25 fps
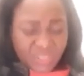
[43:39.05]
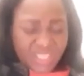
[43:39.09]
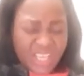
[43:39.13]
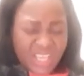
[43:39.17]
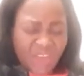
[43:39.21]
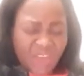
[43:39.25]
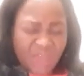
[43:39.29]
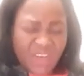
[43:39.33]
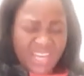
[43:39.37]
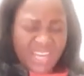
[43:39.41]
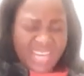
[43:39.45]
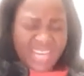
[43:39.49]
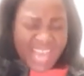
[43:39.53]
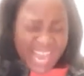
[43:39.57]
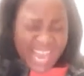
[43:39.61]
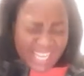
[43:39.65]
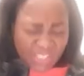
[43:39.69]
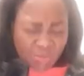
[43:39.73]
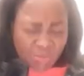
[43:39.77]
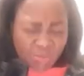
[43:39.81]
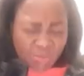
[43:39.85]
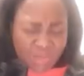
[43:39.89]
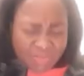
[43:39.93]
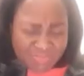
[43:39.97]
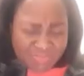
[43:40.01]
The Father,
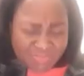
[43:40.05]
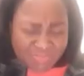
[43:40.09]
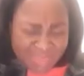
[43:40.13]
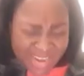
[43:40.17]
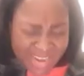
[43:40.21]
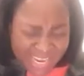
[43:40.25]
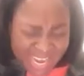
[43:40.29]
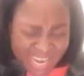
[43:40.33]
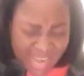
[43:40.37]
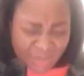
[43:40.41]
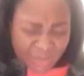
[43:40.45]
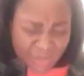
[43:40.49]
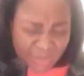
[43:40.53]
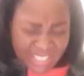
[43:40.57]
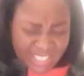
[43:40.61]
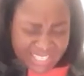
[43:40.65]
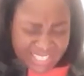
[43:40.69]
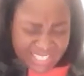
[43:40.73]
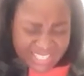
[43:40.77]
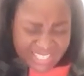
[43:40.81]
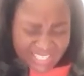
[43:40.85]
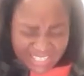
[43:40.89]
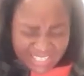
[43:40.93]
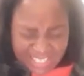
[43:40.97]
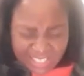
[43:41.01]
as we break out in
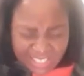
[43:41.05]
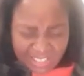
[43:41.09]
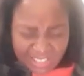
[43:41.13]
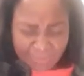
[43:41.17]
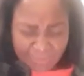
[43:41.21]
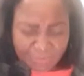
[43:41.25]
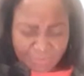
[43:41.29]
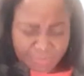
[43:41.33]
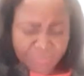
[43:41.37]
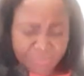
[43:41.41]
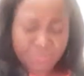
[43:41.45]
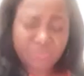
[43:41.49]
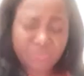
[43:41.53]
this season,